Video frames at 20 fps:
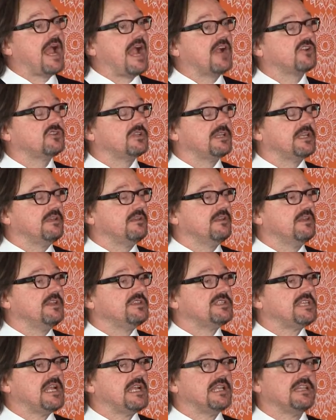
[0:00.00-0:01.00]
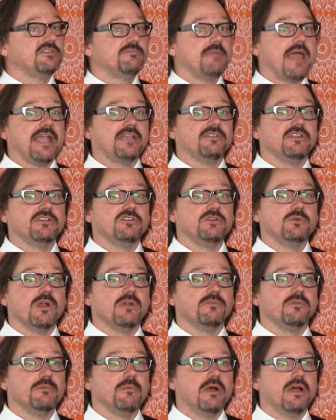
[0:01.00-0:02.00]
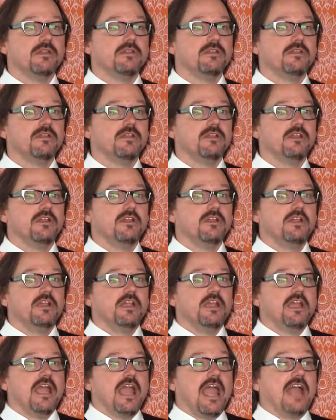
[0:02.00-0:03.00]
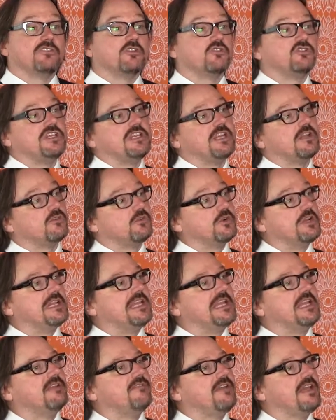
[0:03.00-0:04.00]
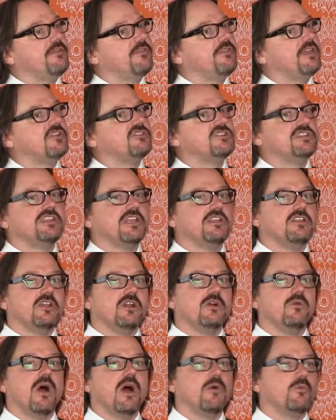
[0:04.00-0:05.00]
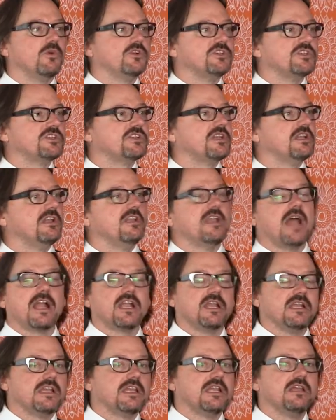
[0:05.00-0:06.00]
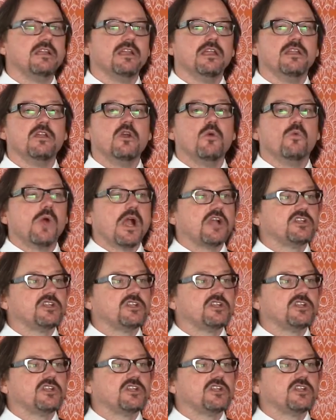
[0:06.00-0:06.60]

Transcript: actually sending this magazine to every month. And so she did a really innovative thing. She said, you know what, we're just not going to kill it. We're